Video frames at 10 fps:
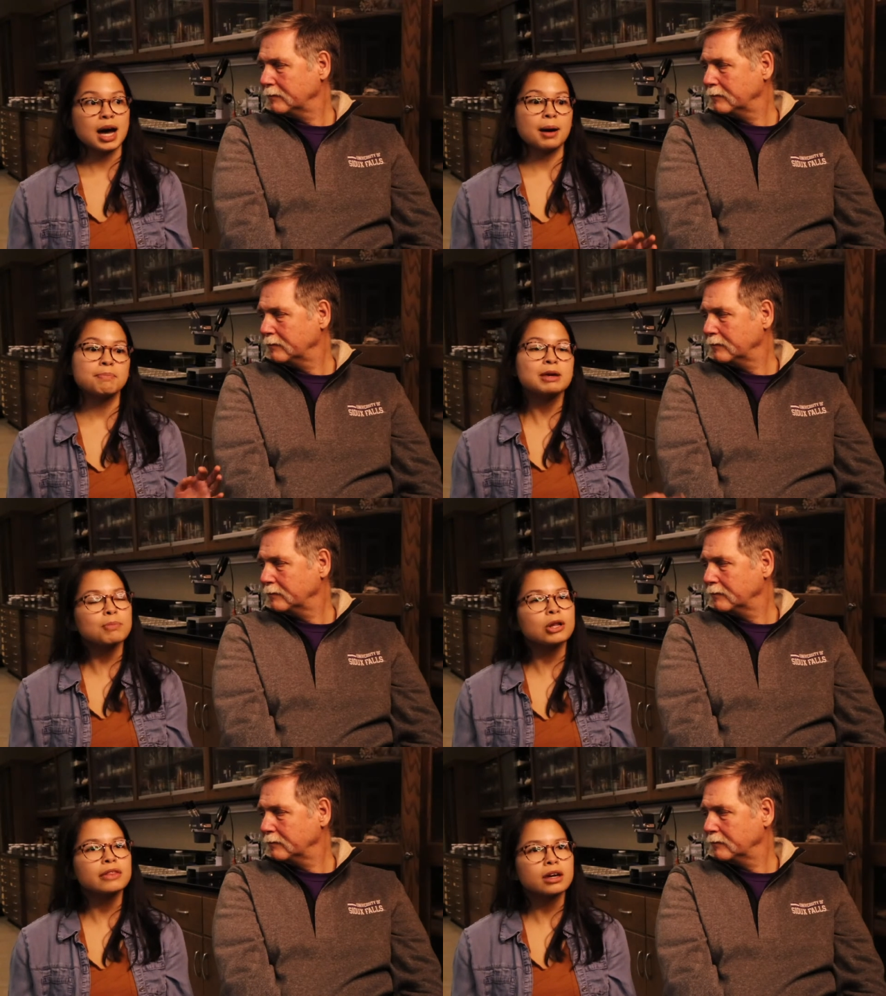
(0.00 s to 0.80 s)
Speaker 1: um,
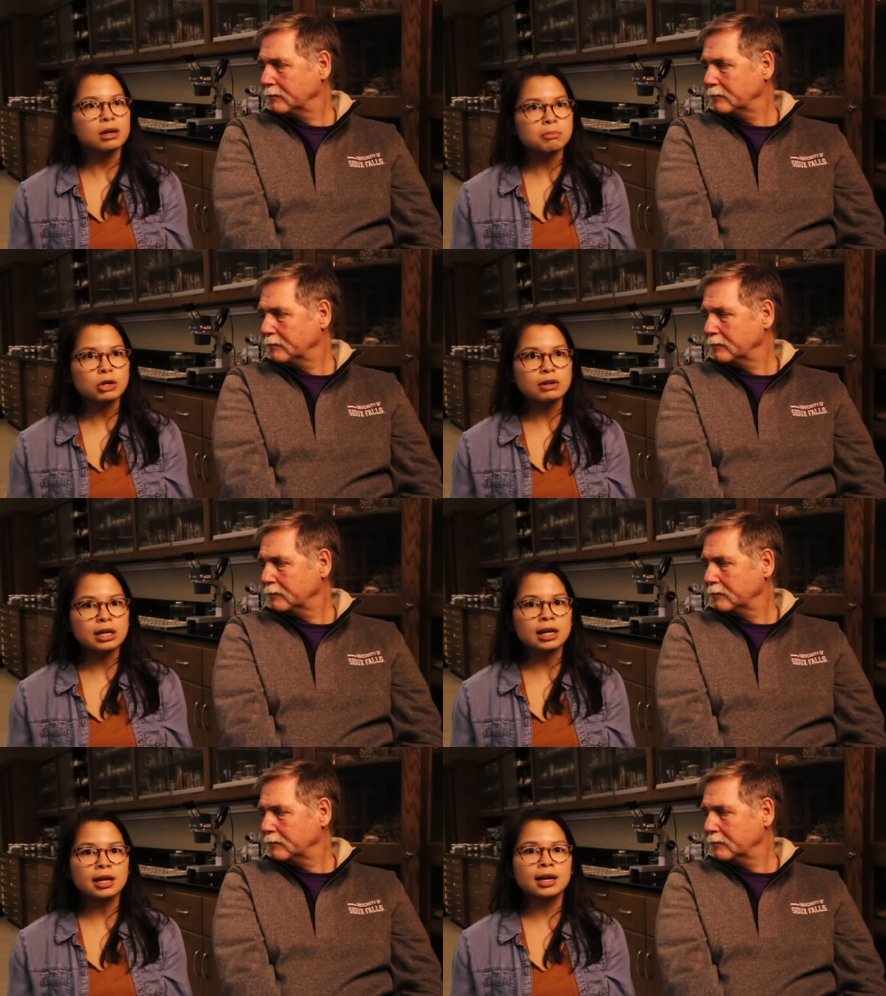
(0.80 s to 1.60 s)
people in the
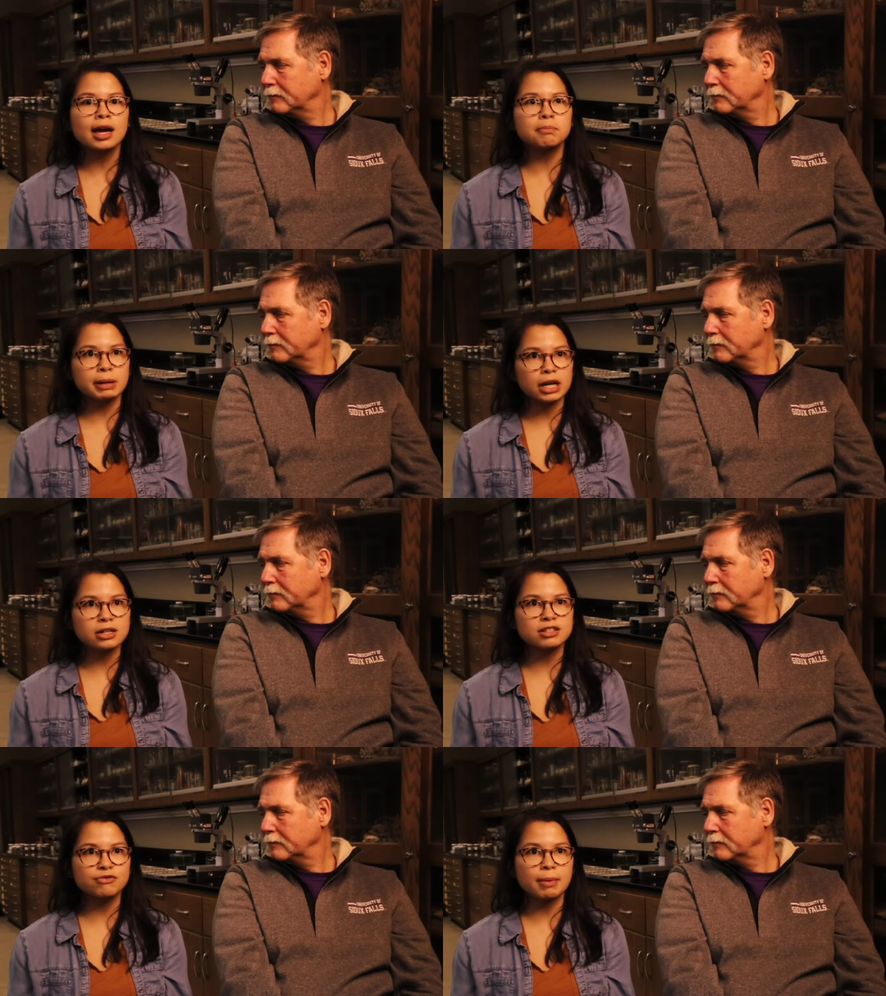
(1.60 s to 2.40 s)
community and
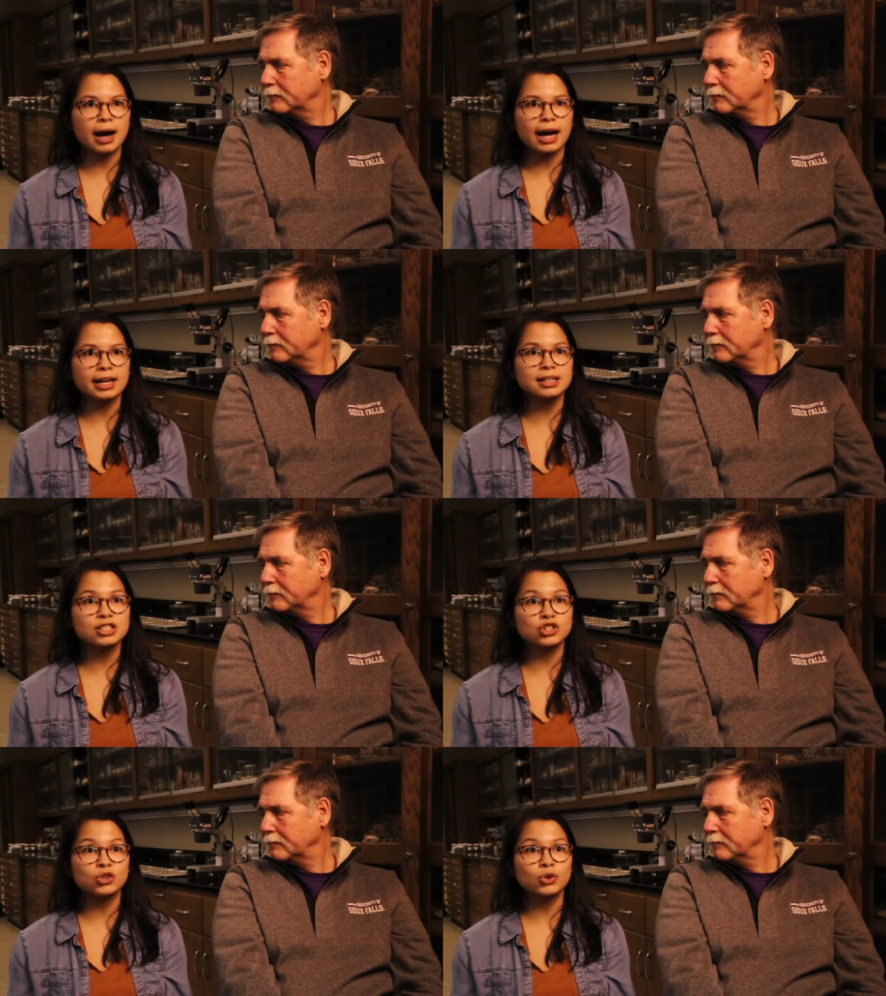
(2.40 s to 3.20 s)
peers of
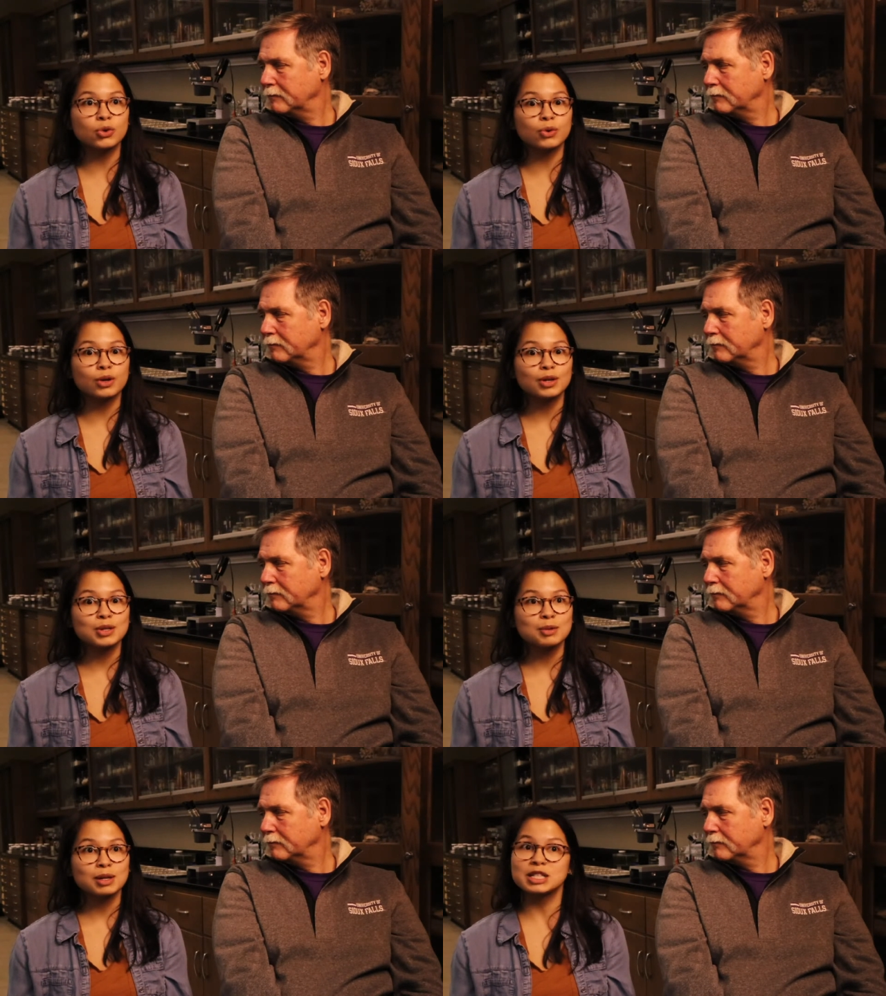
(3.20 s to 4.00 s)
mine to
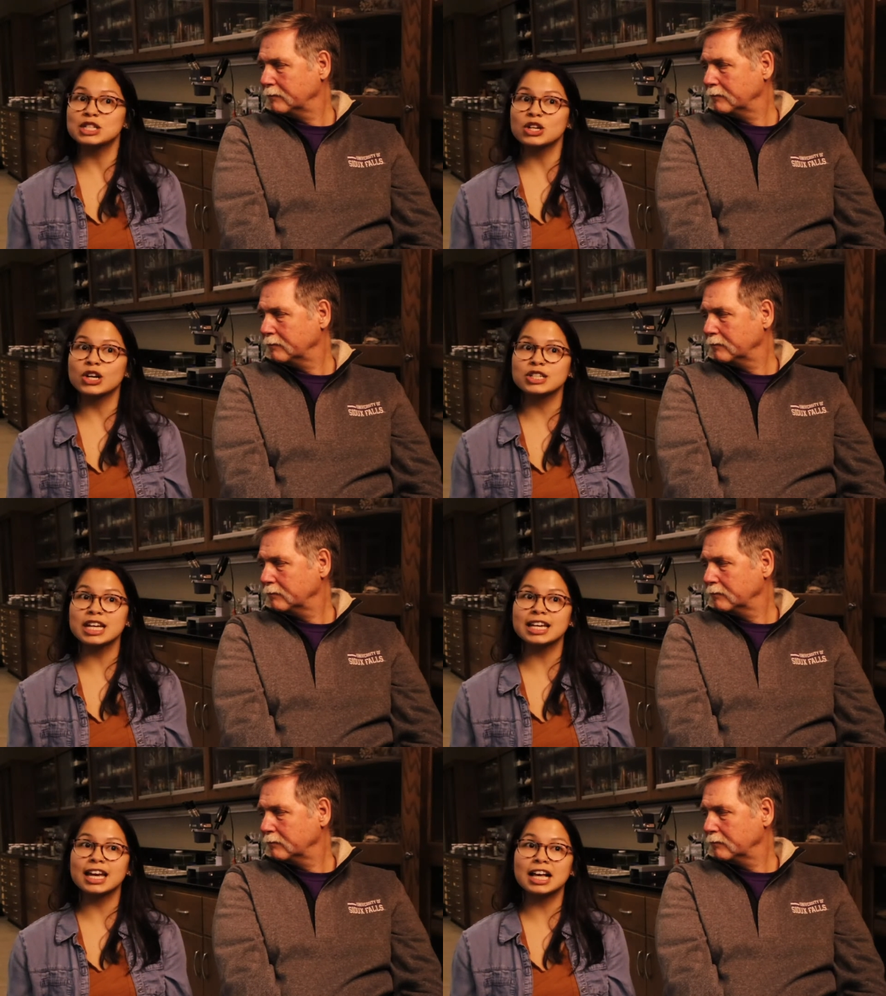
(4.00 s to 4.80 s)
consider
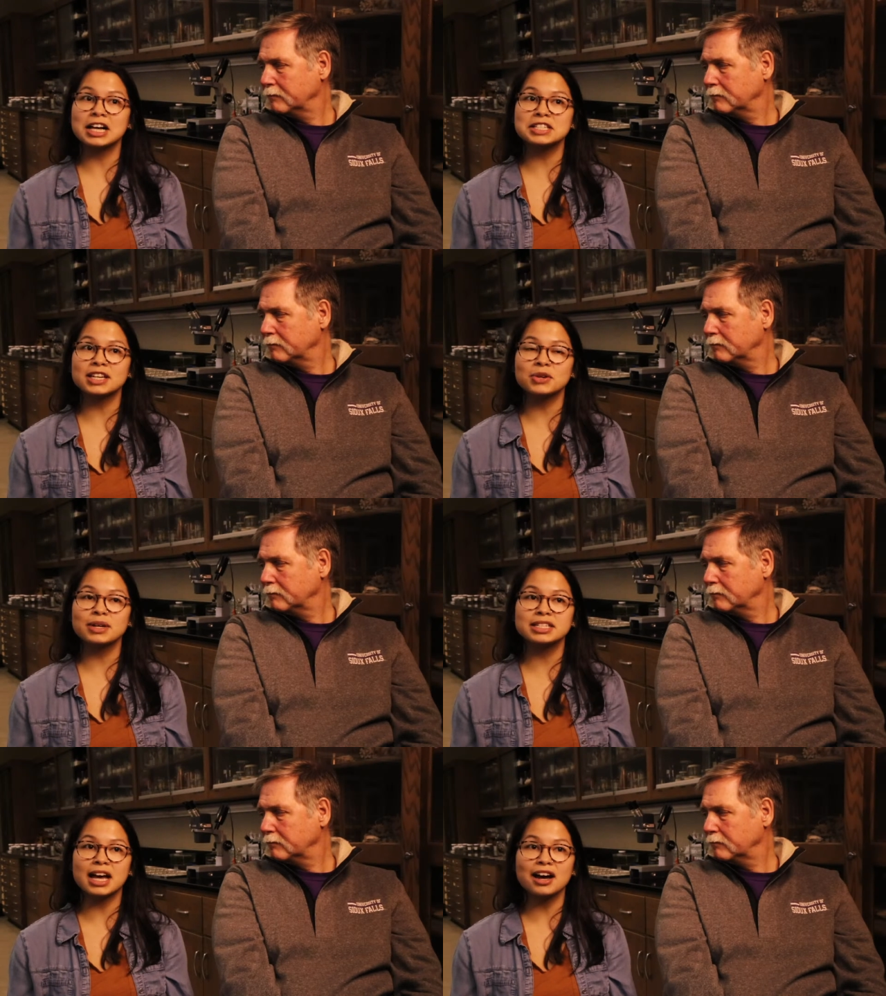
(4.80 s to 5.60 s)
taking a class at
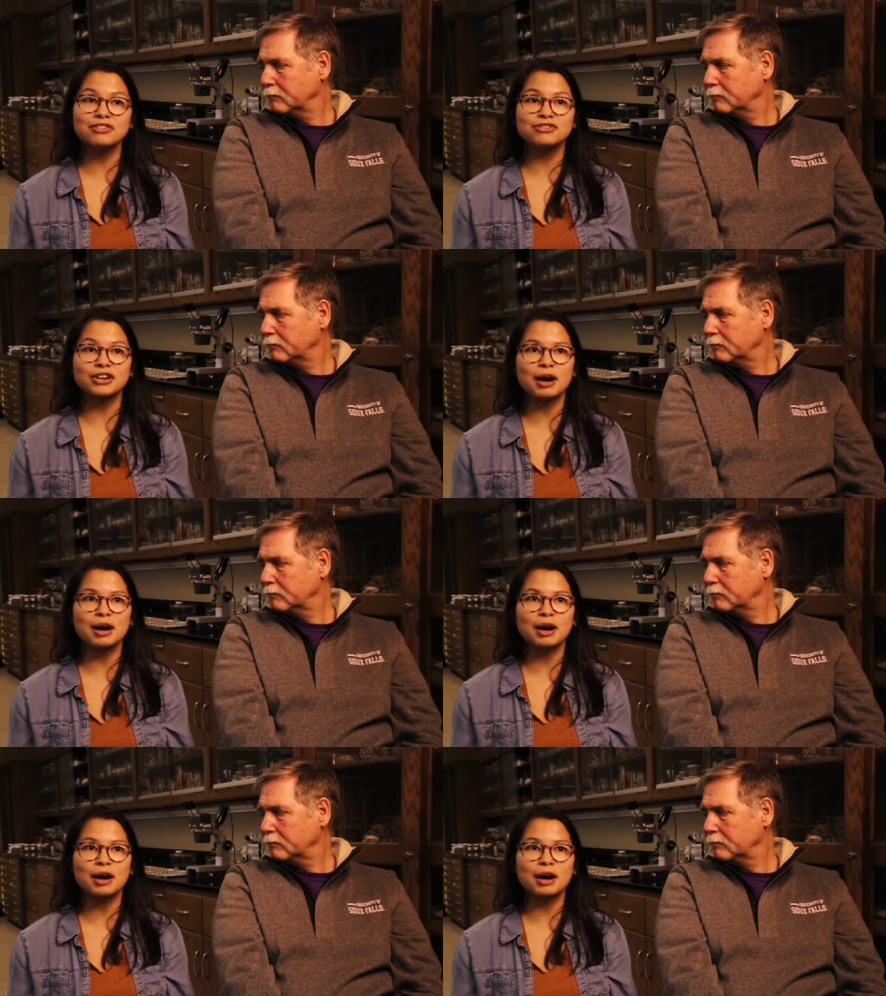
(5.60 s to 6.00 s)
USF.